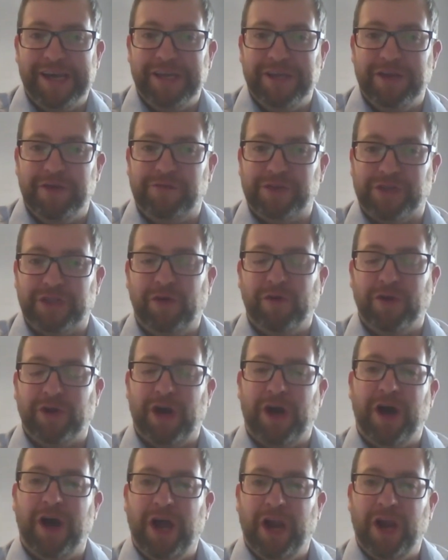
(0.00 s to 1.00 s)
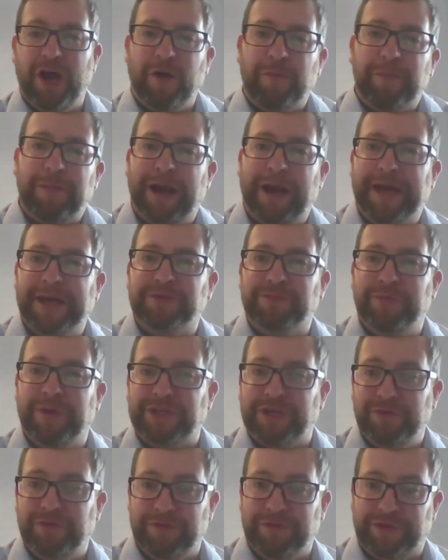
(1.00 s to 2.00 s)
you've still got a lot of players
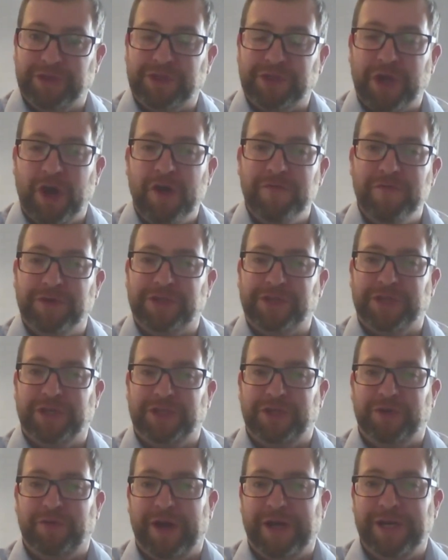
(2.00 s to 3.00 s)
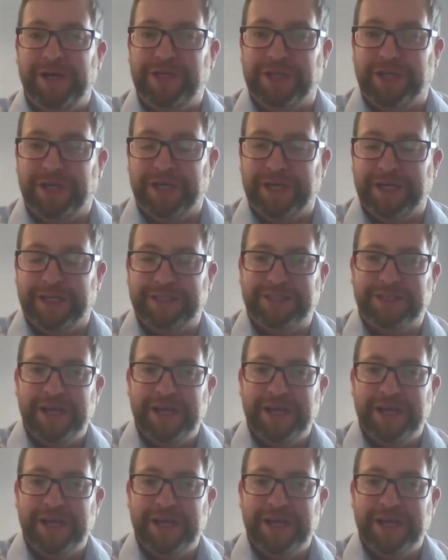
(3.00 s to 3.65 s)
missing with this COVID situation.